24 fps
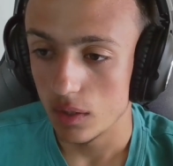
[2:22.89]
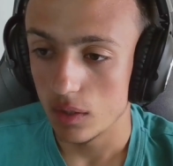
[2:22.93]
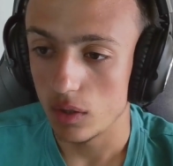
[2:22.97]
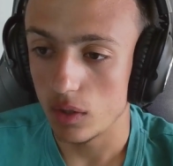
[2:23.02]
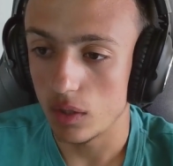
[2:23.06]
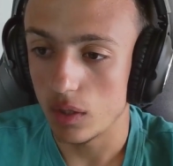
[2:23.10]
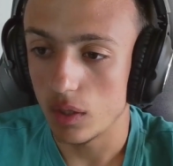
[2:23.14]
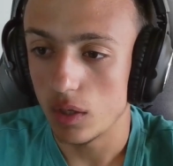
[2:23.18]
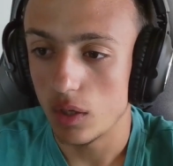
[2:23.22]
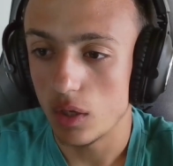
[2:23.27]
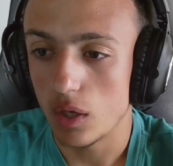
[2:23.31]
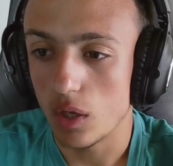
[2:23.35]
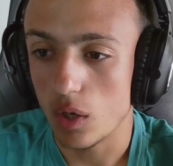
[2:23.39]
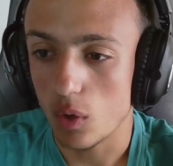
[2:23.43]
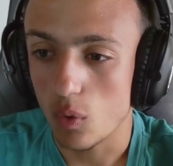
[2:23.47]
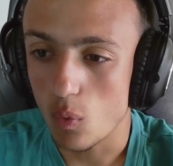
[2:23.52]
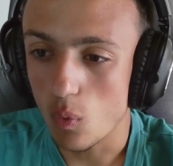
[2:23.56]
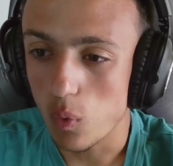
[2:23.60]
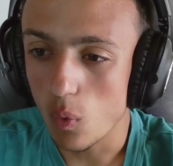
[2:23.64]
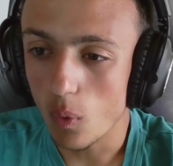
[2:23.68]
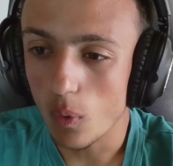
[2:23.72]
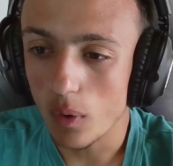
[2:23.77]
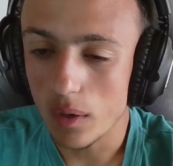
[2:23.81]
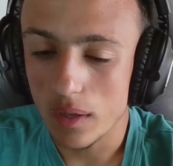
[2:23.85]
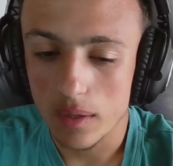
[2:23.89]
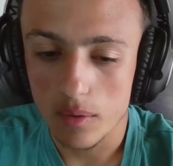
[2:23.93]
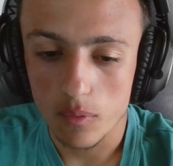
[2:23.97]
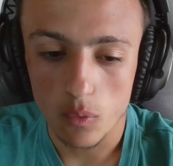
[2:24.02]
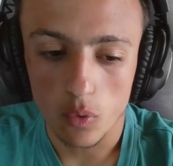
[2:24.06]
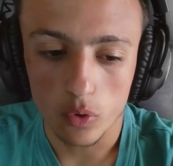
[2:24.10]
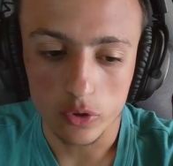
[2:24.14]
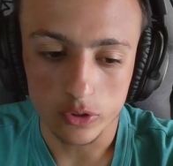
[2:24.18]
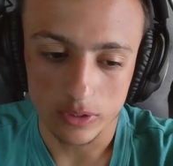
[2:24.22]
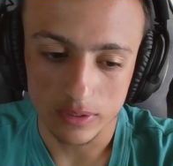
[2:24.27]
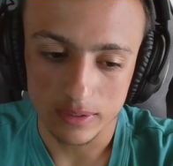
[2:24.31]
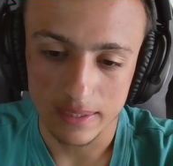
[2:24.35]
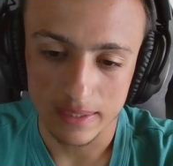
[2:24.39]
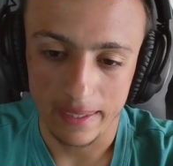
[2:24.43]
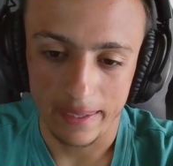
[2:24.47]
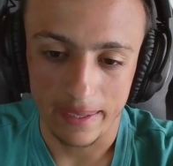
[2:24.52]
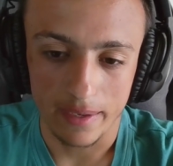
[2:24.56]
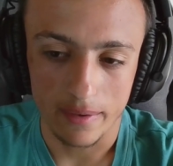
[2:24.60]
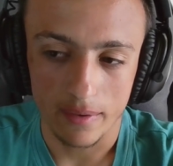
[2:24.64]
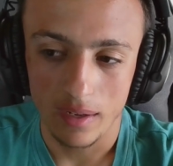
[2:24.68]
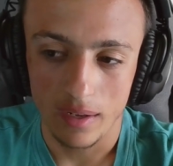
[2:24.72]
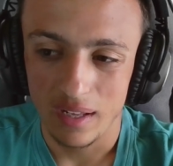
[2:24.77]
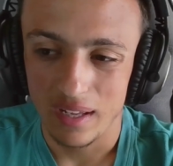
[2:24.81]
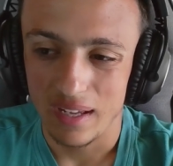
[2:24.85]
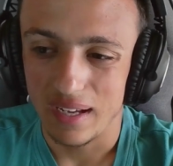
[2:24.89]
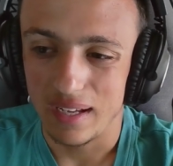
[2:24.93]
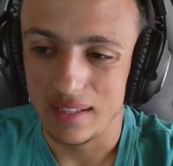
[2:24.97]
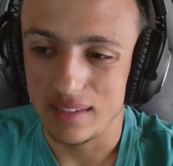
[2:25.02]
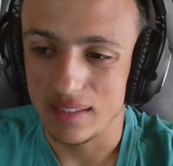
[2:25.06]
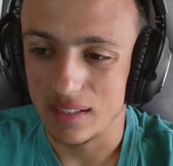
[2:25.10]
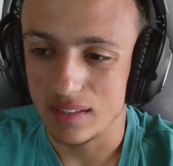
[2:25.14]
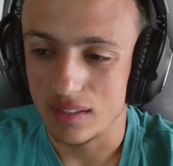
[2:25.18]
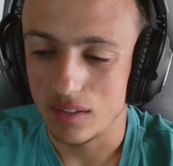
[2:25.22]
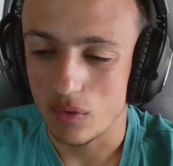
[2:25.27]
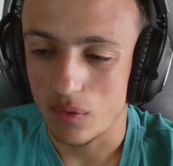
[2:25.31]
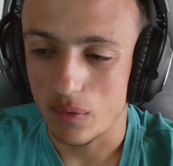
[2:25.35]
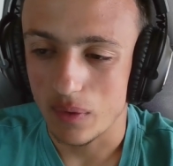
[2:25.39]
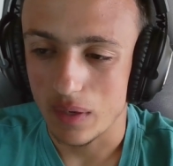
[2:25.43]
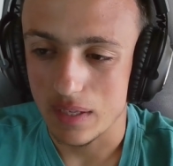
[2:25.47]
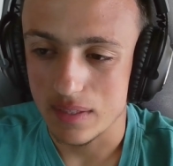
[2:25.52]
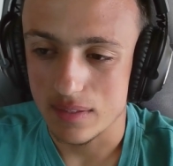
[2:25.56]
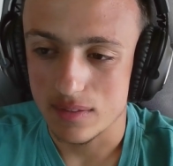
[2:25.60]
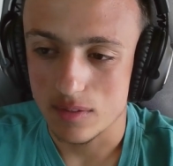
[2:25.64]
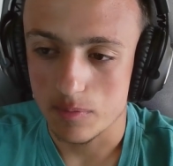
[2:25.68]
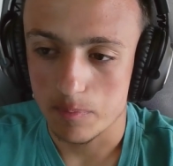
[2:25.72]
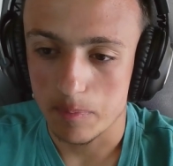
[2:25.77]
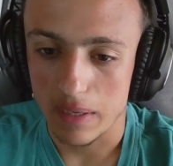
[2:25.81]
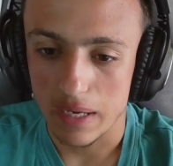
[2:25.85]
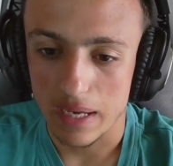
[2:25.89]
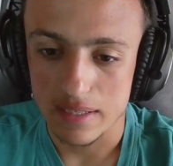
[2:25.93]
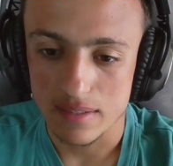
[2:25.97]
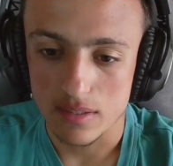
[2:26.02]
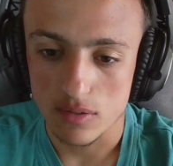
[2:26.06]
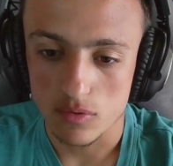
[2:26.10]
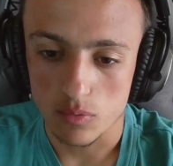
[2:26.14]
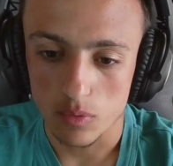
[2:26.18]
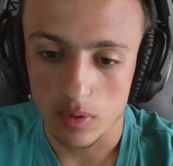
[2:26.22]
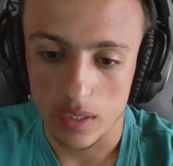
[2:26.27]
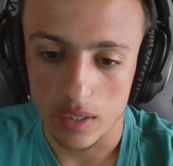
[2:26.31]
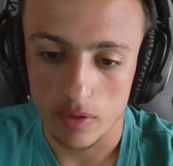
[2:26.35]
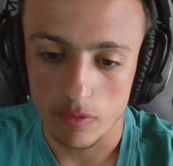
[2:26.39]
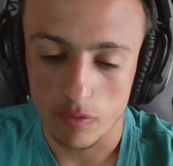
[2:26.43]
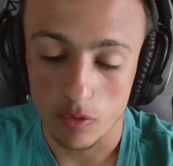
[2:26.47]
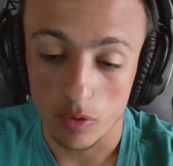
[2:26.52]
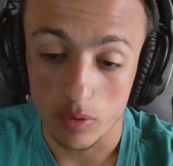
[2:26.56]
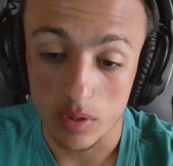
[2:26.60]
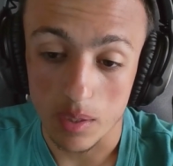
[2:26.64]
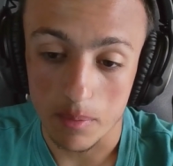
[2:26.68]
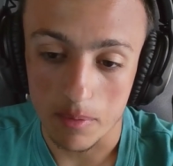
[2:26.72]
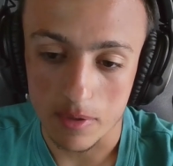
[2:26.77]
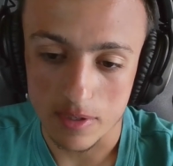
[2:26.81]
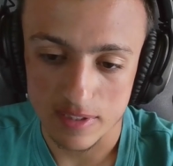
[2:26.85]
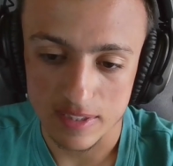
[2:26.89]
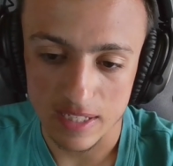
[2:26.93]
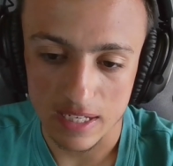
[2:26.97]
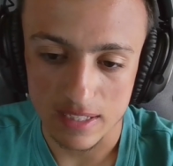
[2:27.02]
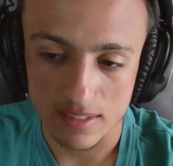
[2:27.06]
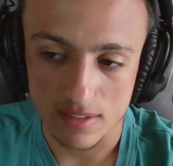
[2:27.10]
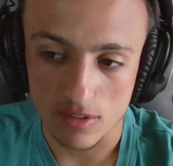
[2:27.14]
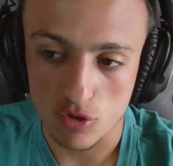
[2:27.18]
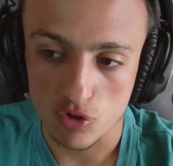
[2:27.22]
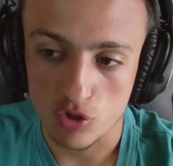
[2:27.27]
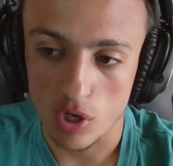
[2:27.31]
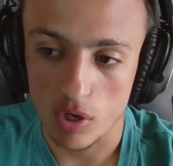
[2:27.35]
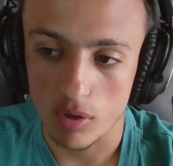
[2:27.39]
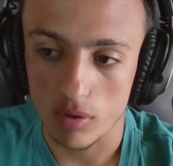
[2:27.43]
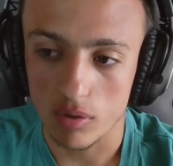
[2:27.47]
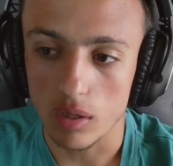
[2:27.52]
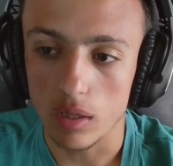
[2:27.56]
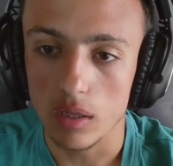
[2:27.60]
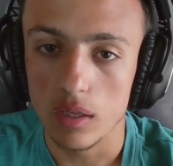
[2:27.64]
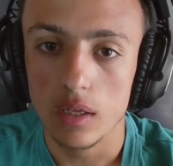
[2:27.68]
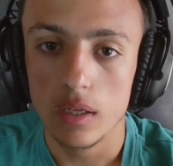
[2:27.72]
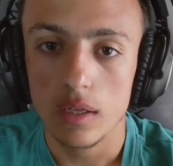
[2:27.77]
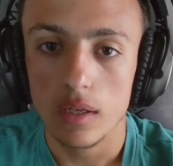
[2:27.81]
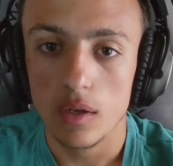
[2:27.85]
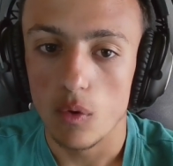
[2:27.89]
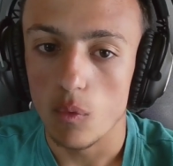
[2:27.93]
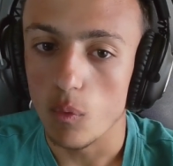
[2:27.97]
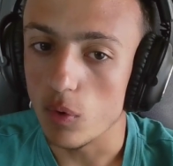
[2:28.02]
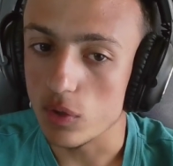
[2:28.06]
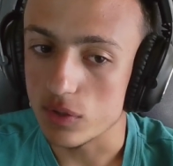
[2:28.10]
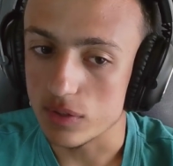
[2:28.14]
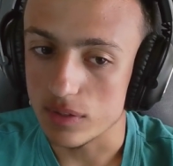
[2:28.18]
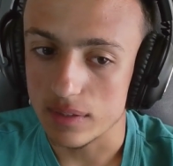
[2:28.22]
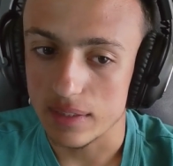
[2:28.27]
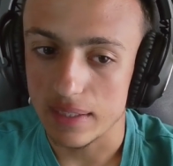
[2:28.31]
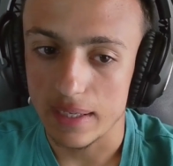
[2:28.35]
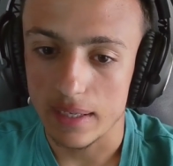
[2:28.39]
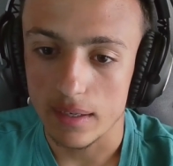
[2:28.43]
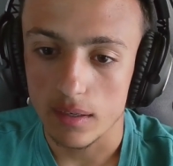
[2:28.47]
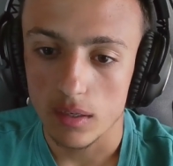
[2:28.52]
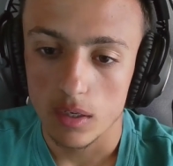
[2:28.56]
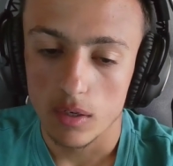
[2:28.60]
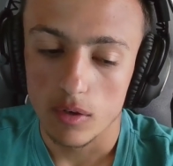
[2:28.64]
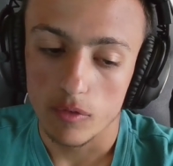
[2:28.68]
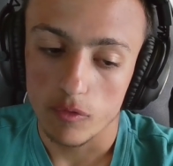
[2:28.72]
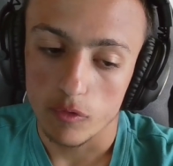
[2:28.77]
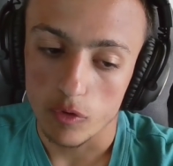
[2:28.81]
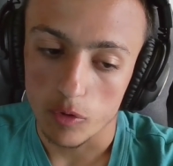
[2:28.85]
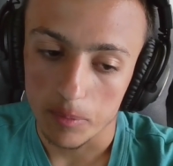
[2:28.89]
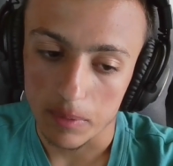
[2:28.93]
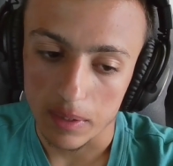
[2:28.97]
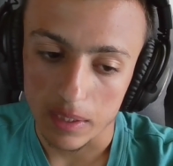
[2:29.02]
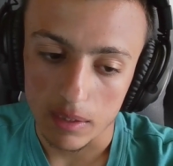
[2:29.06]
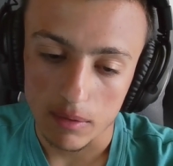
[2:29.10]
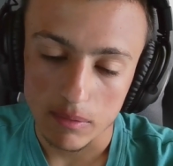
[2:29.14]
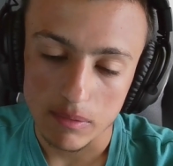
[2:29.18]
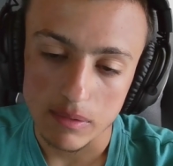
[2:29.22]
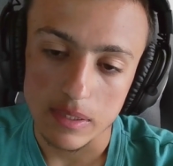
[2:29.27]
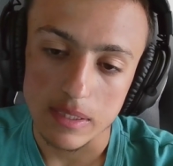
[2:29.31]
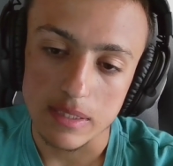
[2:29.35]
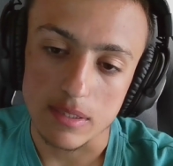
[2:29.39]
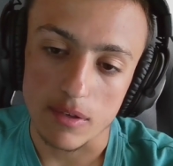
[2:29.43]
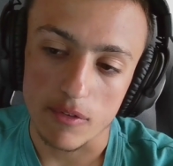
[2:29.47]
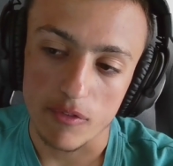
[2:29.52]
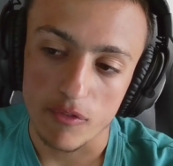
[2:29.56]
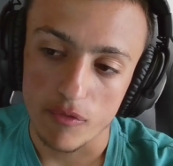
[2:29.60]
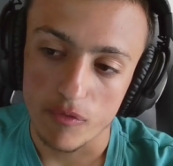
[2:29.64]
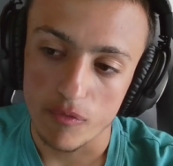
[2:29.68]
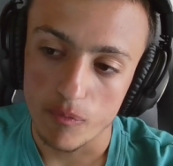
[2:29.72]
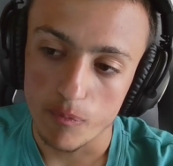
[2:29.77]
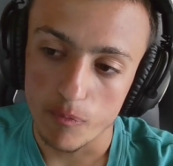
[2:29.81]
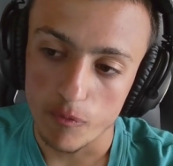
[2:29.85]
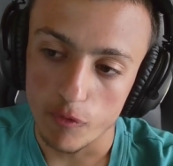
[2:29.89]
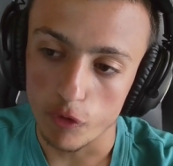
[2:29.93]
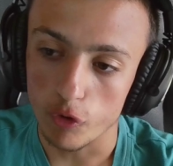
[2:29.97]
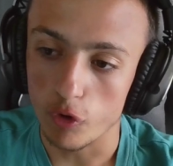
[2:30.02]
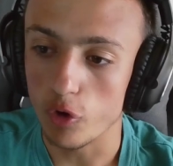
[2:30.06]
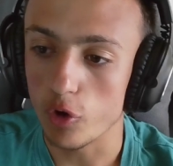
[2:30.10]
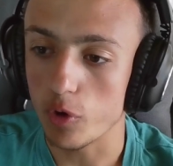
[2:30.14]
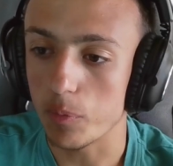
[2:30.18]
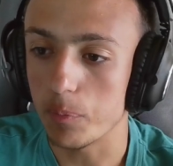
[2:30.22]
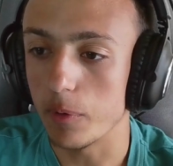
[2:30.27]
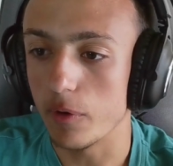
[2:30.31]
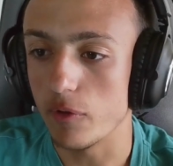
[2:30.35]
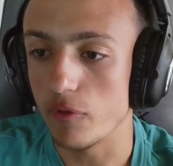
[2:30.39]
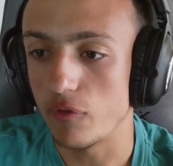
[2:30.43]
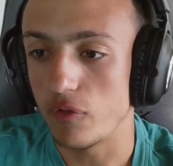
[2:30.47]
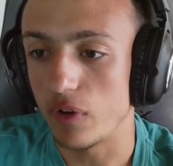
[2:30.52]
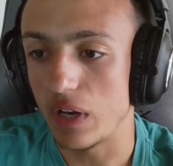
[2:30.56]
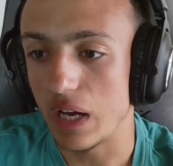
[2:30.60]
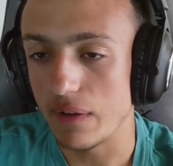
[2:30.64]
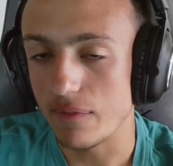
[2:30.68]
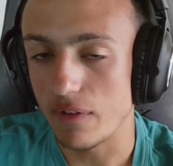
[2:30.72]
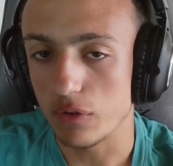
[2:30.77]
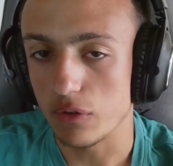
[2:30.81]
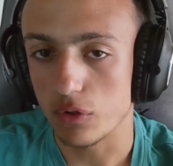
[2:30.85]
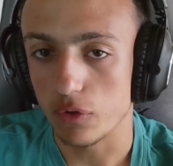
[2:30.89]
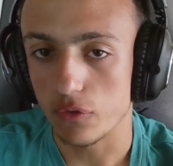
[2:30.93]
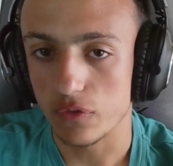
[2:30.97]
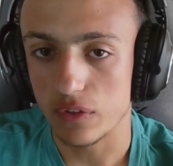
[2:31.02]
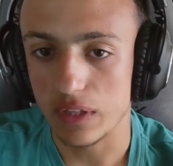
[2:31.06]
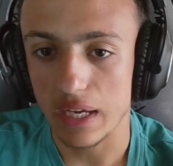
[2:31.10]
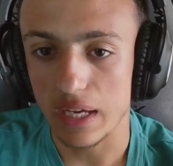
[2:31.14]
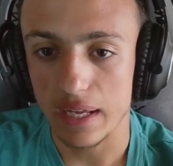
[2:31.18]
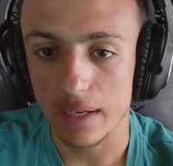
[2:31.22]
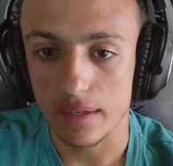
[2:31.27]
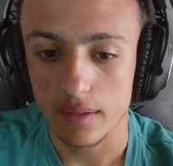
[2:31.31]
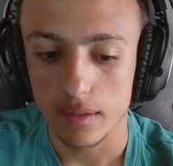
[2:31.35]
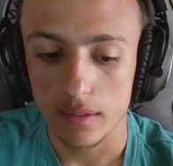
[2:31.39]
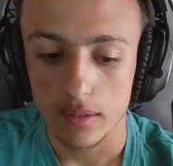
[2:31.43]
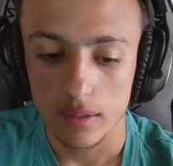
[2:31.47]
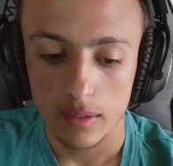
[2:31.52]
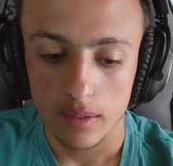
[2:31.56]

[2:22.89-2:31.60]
The quali wasn't there, and then the race pace as well from the Mercedes in general wasn't there. For me, he's a 4.5 out of 10.